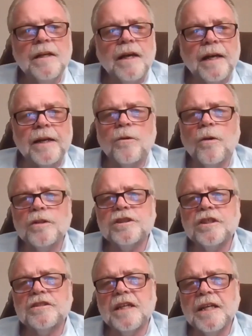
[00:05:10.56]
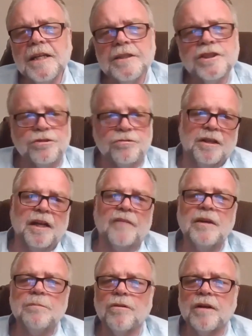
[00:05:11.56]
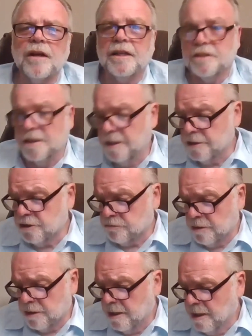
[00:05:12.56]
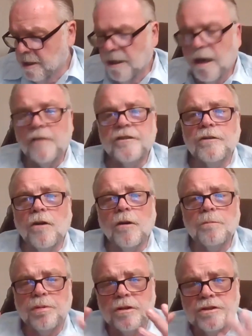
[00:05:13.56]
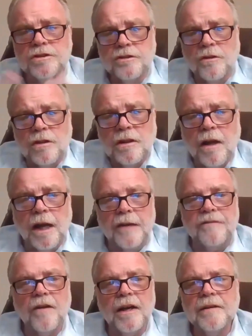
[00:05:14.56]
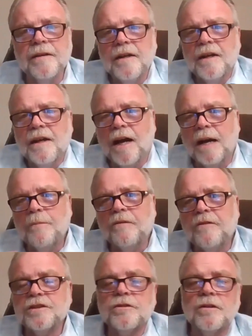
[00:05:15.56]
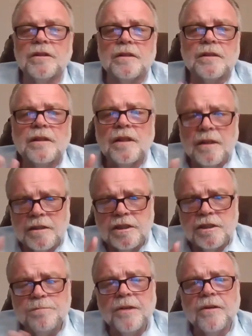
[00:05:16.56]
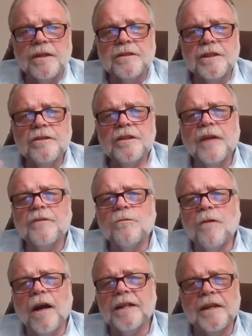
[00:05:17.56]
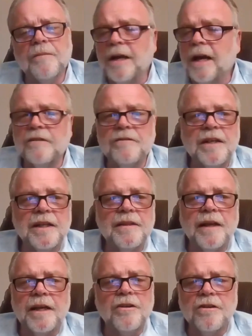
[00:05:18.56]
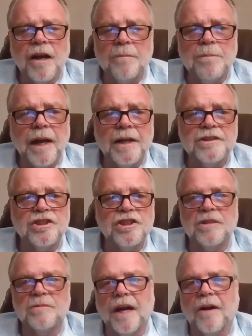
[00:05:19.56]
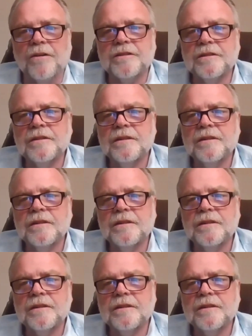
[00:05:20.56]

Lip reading: And of course, there's a history. Every book has a history of your own personal life. I'm of a certain spirit that you never write out of anything you're not passionate about.